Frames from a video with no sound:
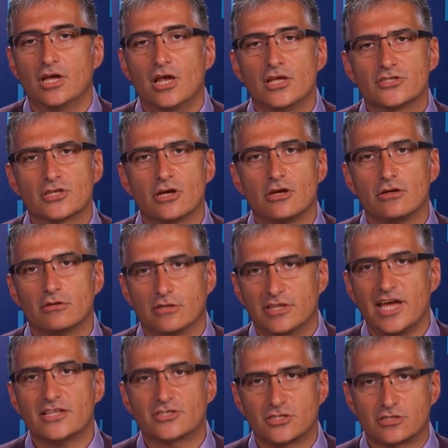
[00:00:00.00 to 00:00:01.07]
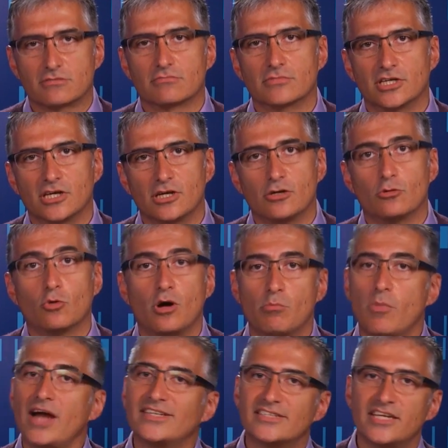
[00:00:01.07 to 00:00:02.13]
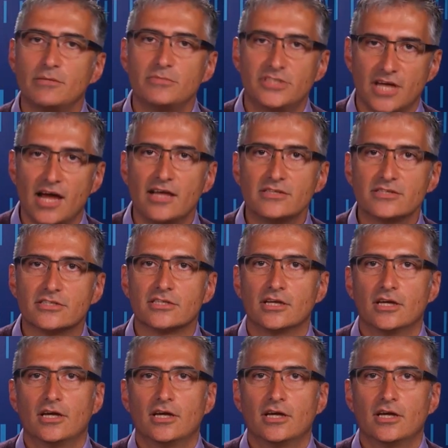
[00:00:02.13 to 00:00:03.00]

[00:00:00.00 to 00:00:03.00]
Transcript: So that's what my team does,